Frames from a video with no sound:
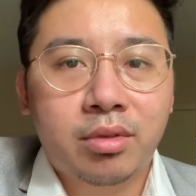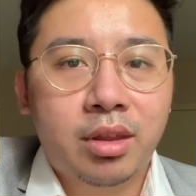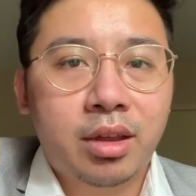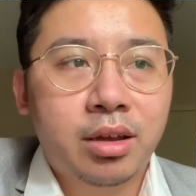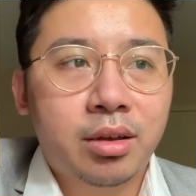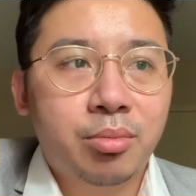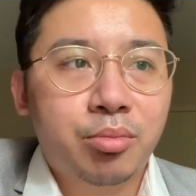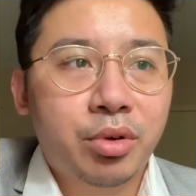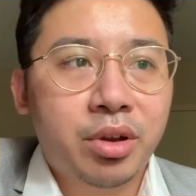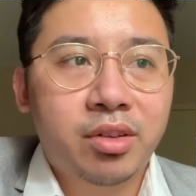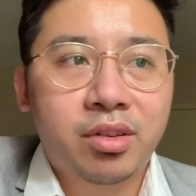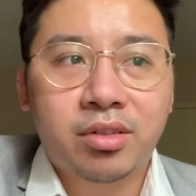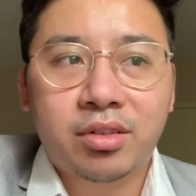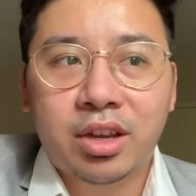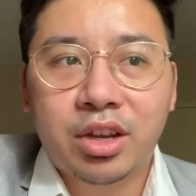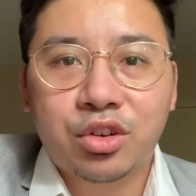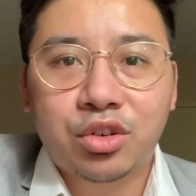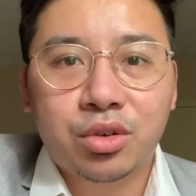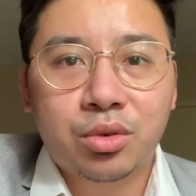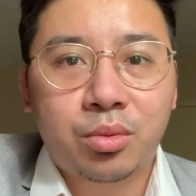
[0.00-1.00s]
The
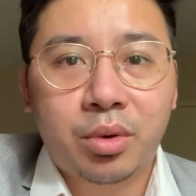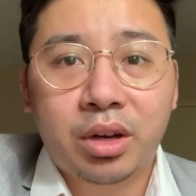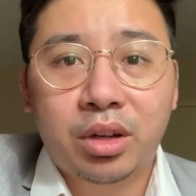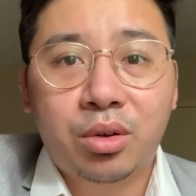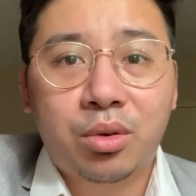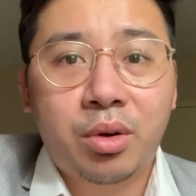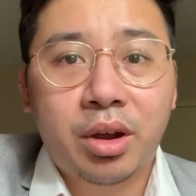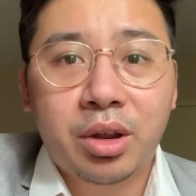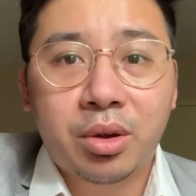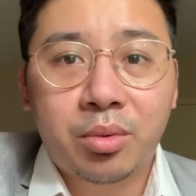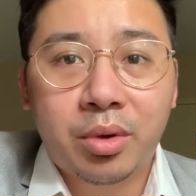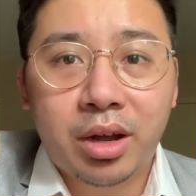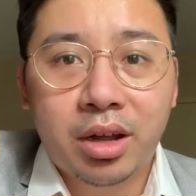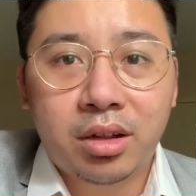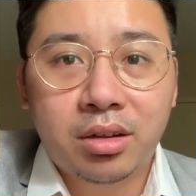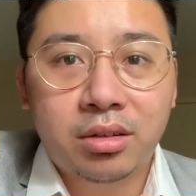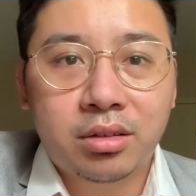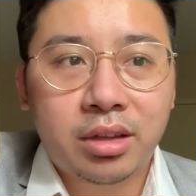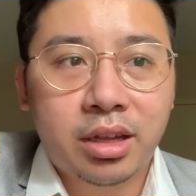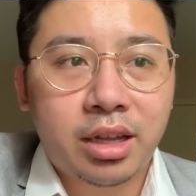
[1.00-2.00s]
presentation went quite
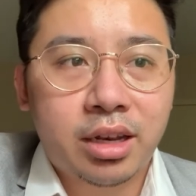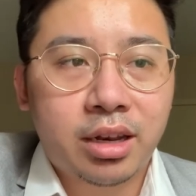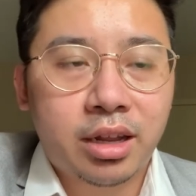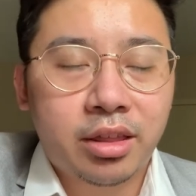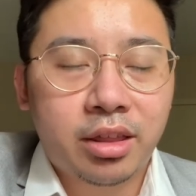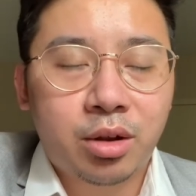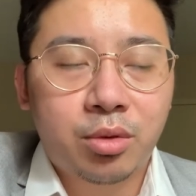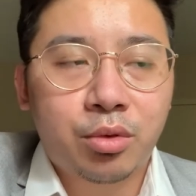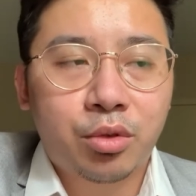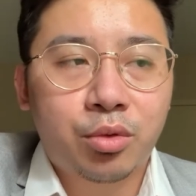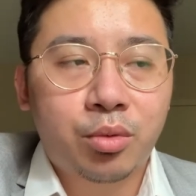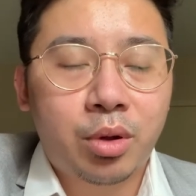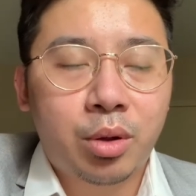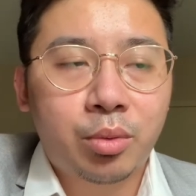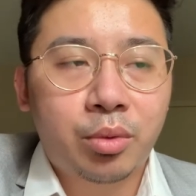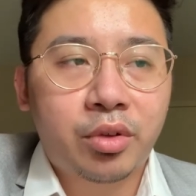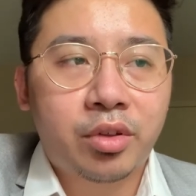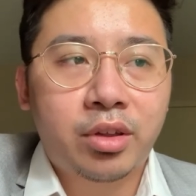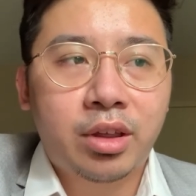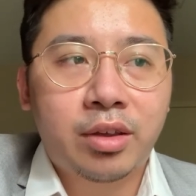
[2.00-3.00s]
well, and I think it was well
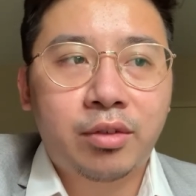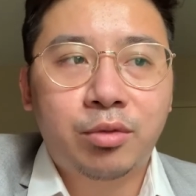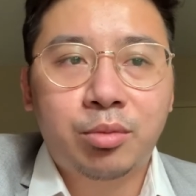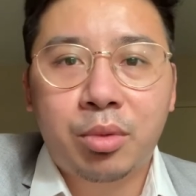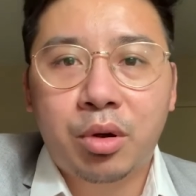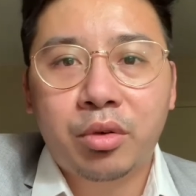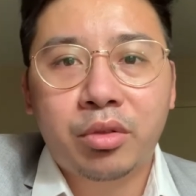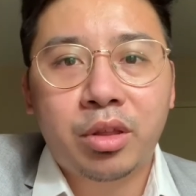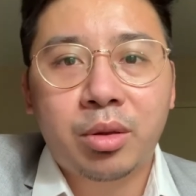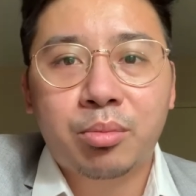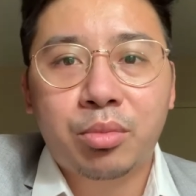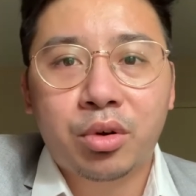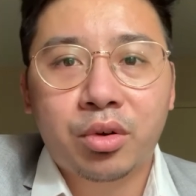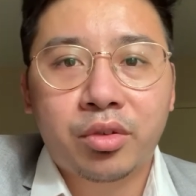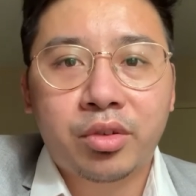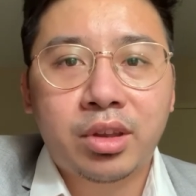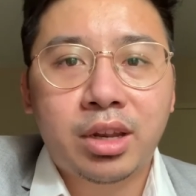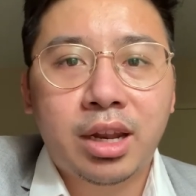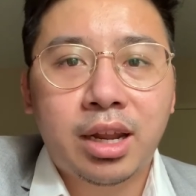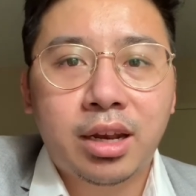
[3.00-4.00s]
received both in
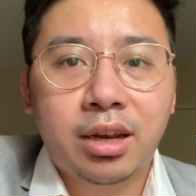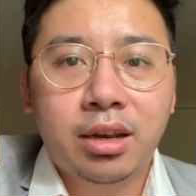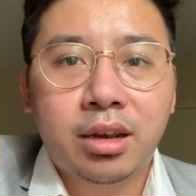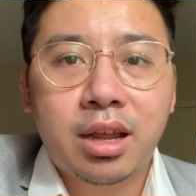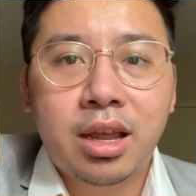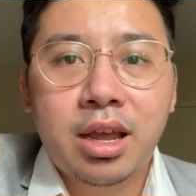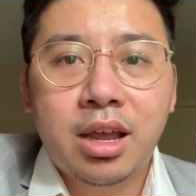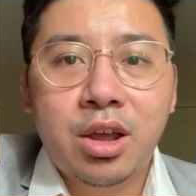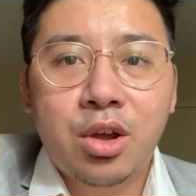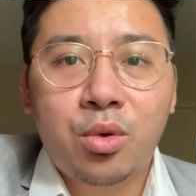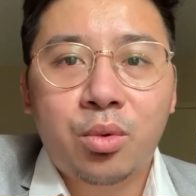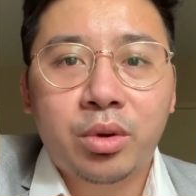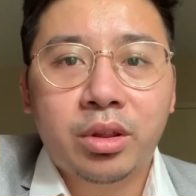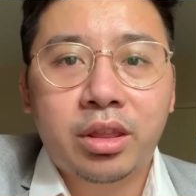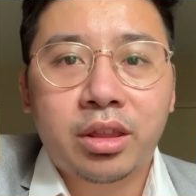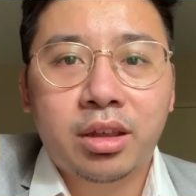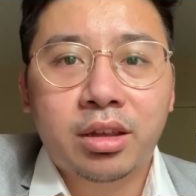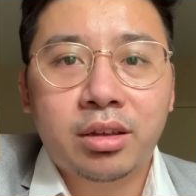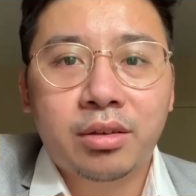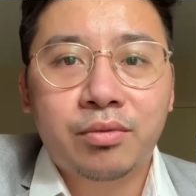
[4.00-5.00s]
person and
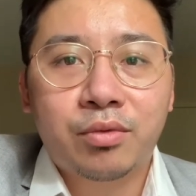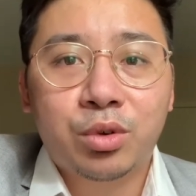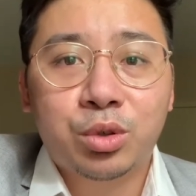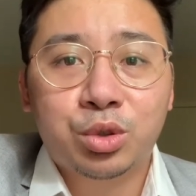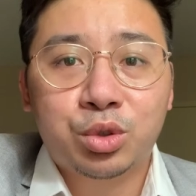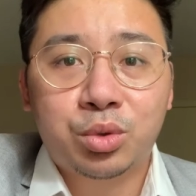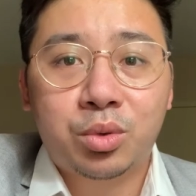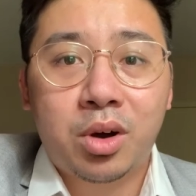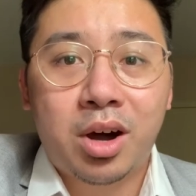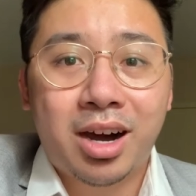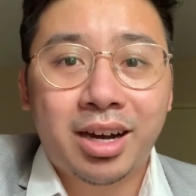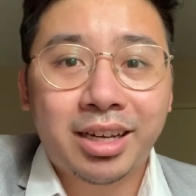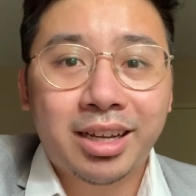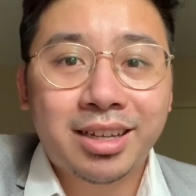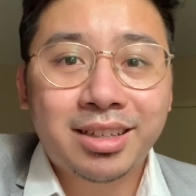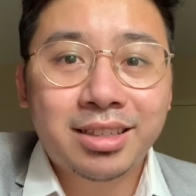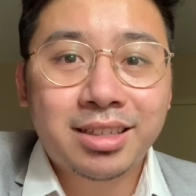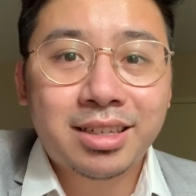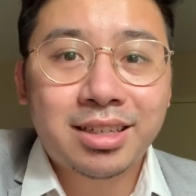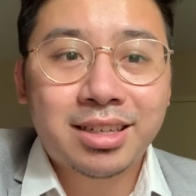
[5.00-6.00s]
with the virtual
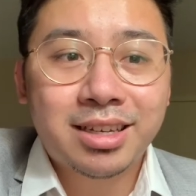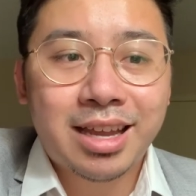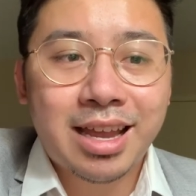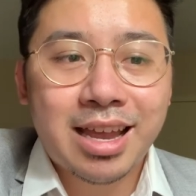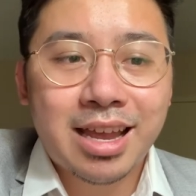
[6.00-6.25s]
audience.